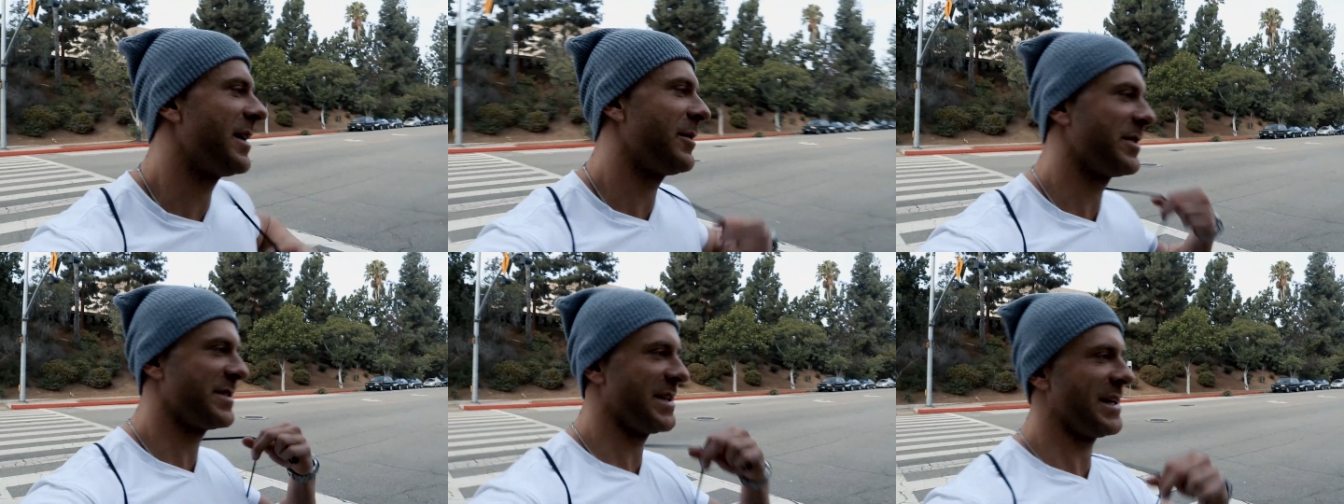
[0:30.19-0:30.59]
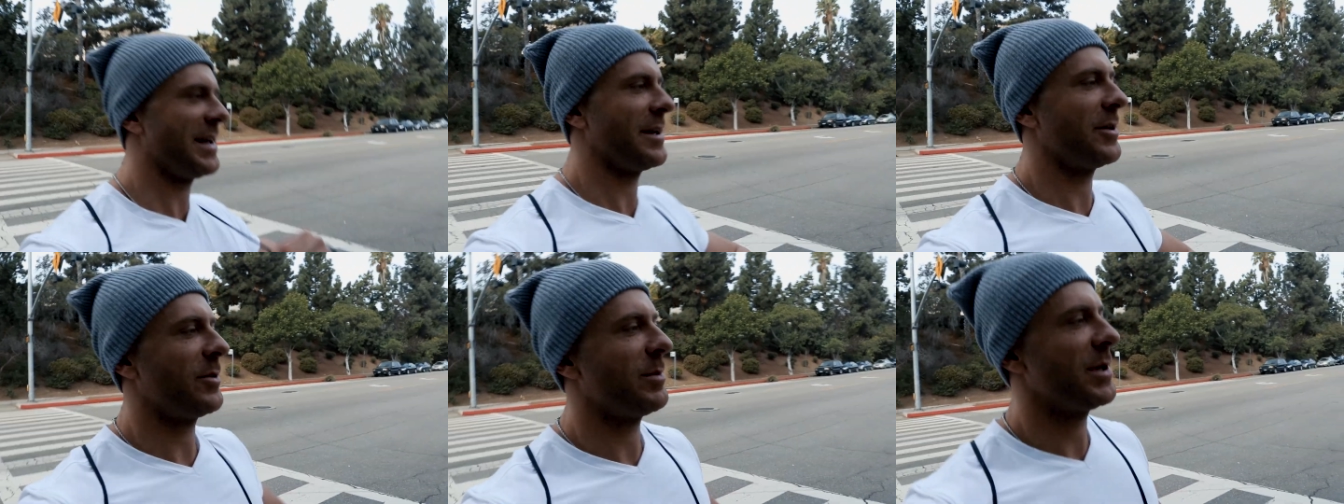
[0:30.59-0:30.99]
I know I stand
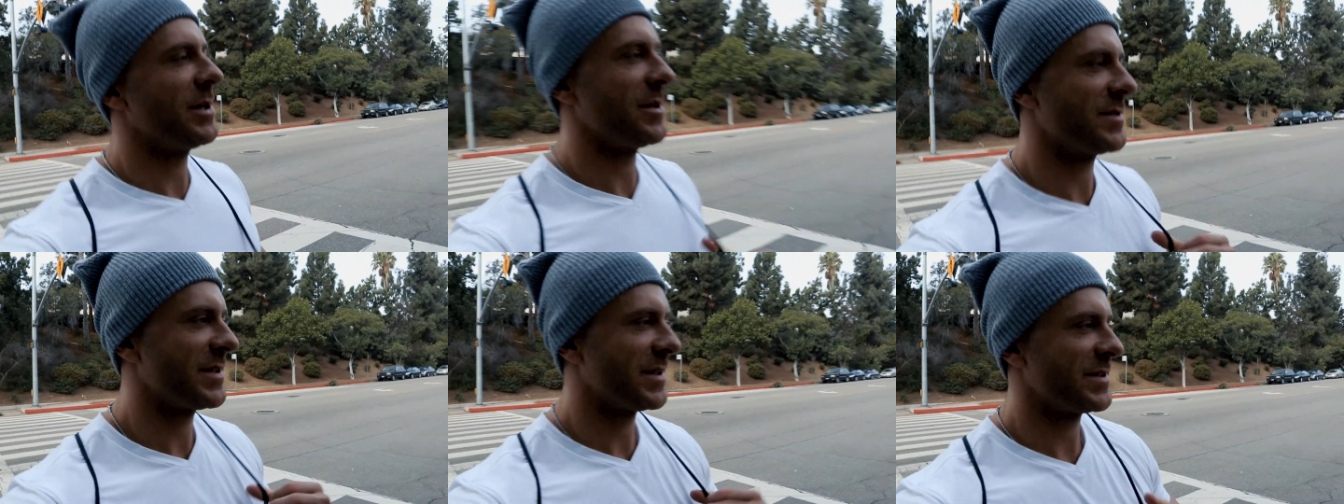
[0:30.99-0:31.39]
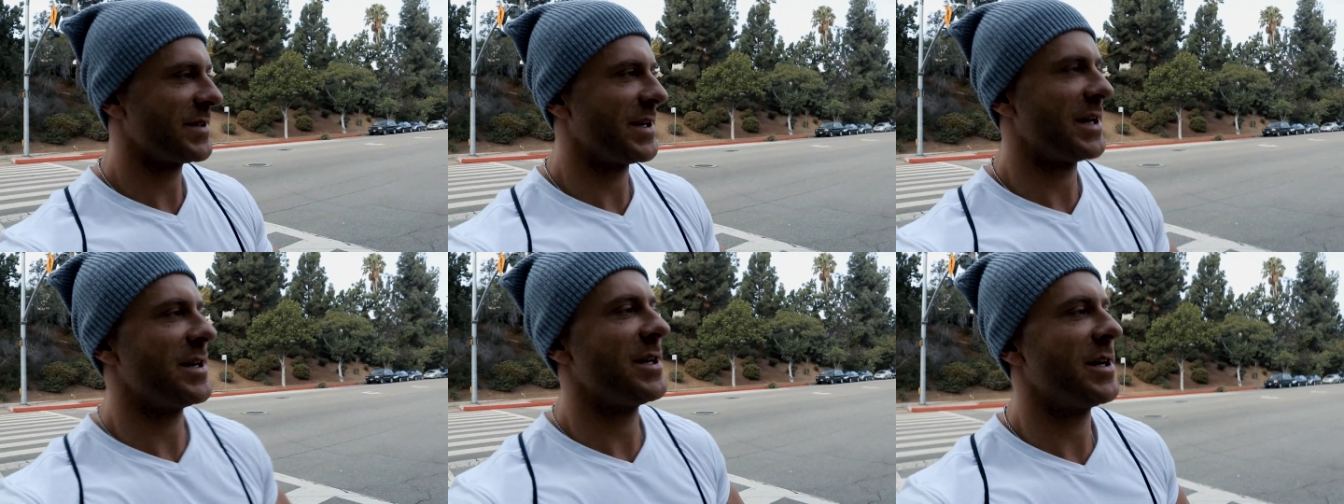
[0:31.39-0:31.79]
out a little bit. yeah. Like, that's
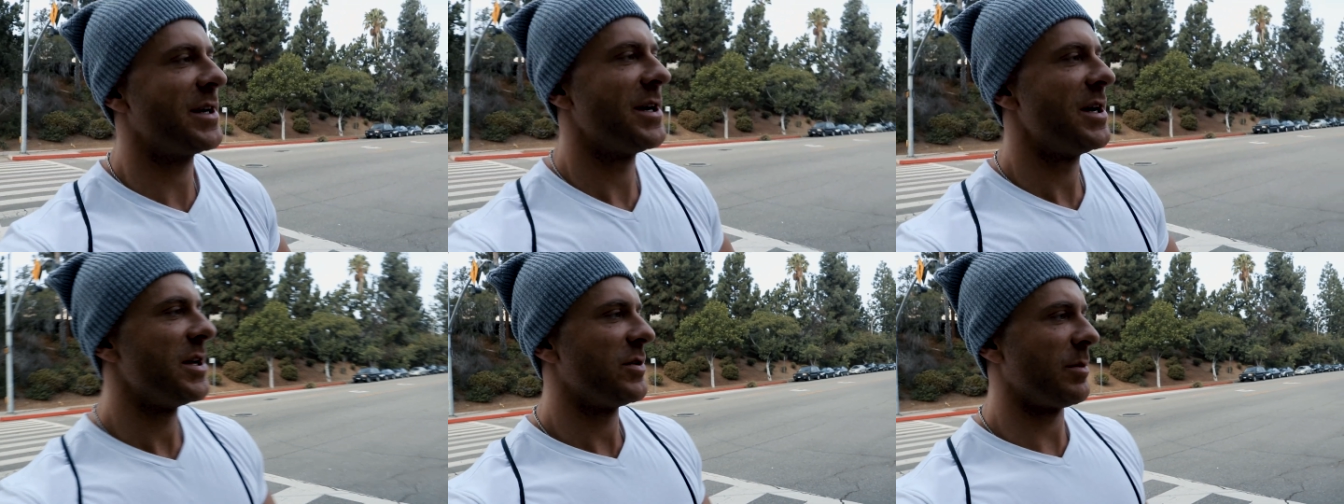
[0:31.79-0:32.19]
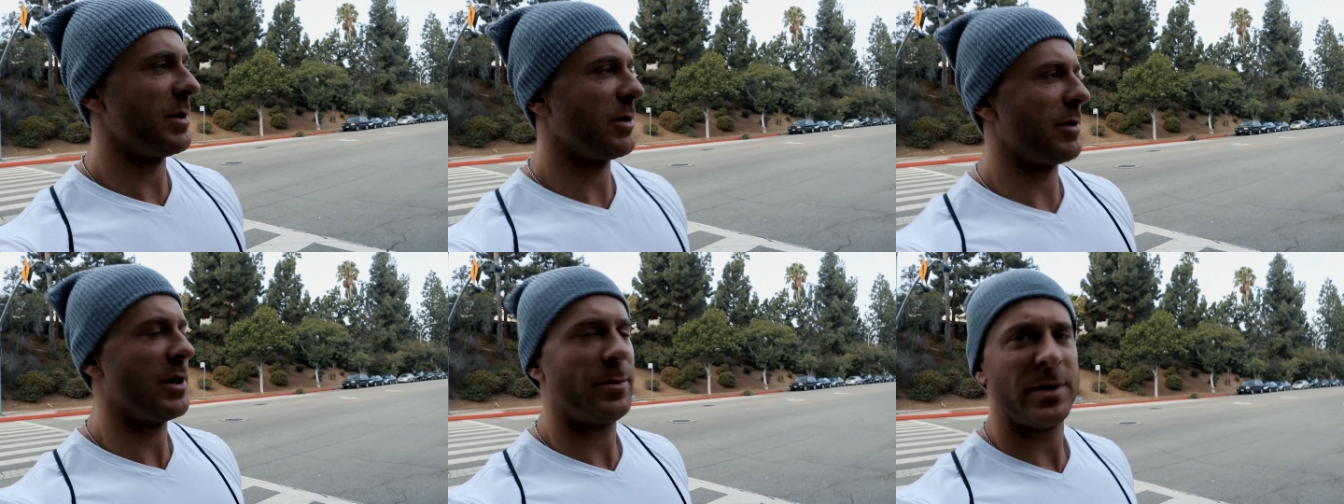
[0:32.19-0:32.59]
a good idea. Do you want
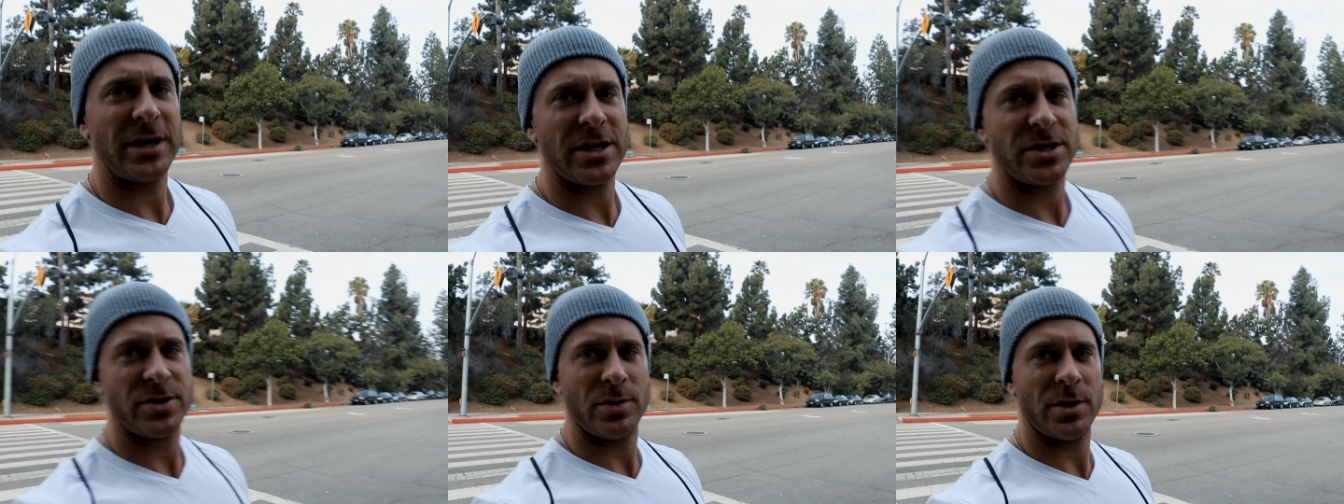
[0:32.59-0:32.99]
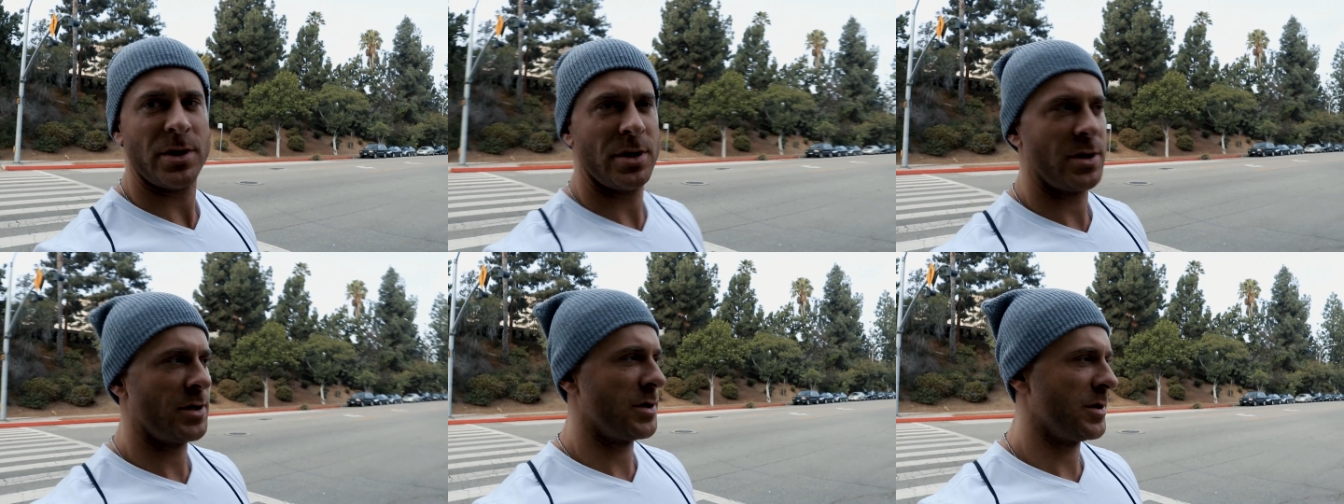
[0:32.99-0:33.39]
me to run up and get you one? No,
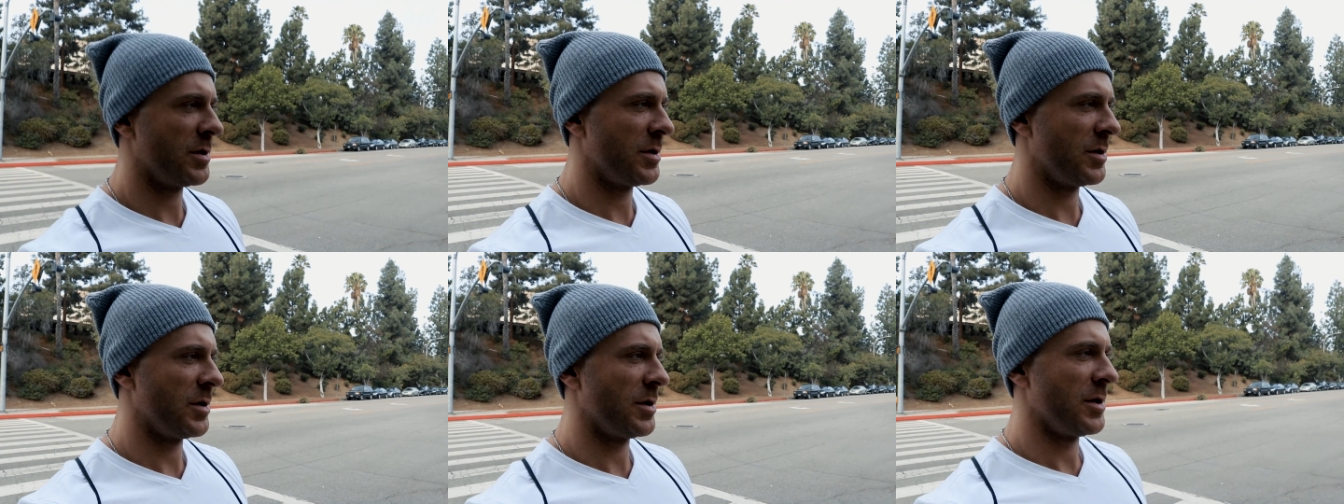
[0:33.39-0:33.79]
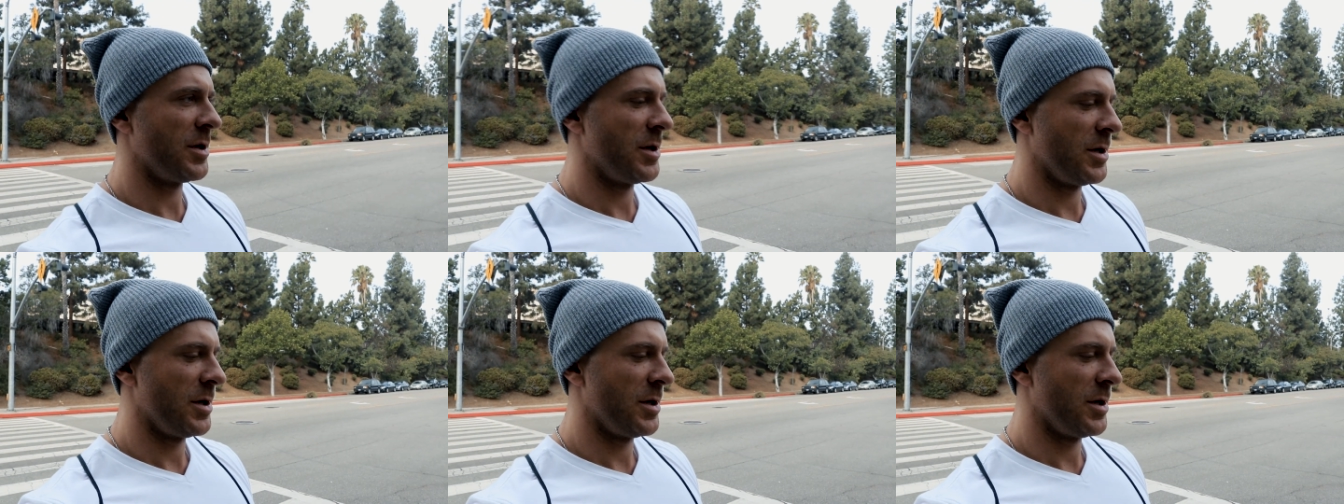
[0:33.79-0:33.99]
that's cool.